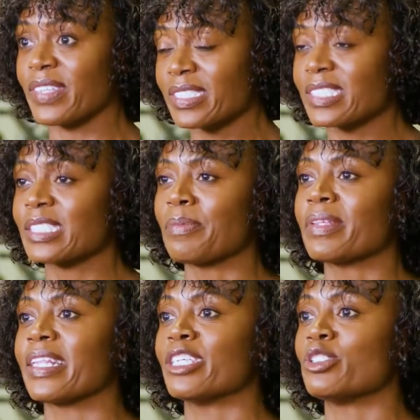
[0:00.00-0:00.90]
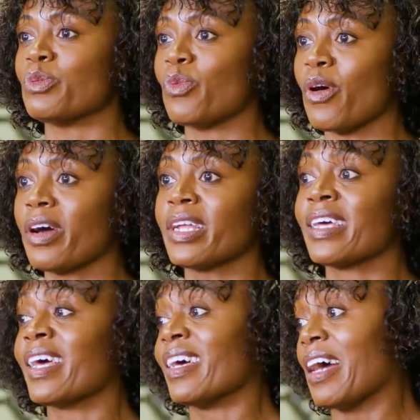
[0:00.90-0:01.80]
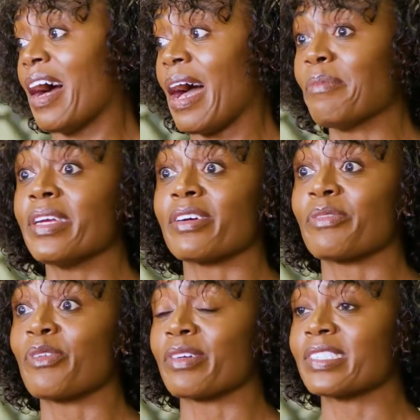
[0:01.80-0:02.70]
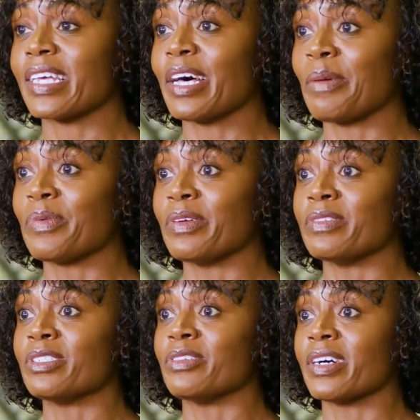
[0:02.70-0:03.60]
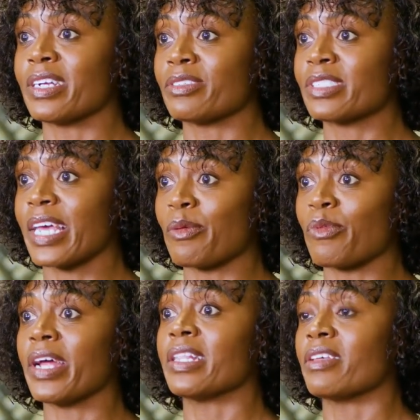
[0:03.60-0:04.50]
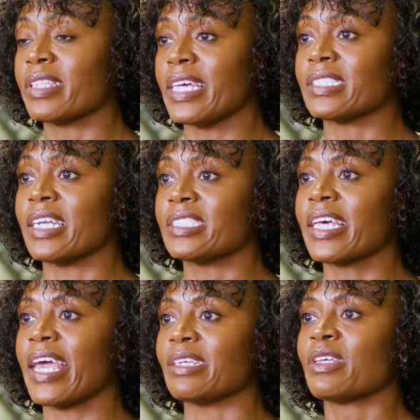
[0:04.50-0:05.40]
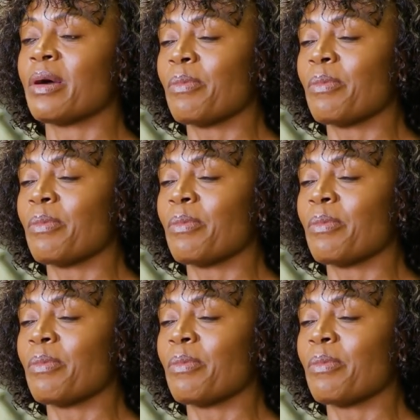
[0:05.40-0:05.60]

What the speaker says: If this is something that you want, I'm here, of course, to help you to understand what the things that it takes.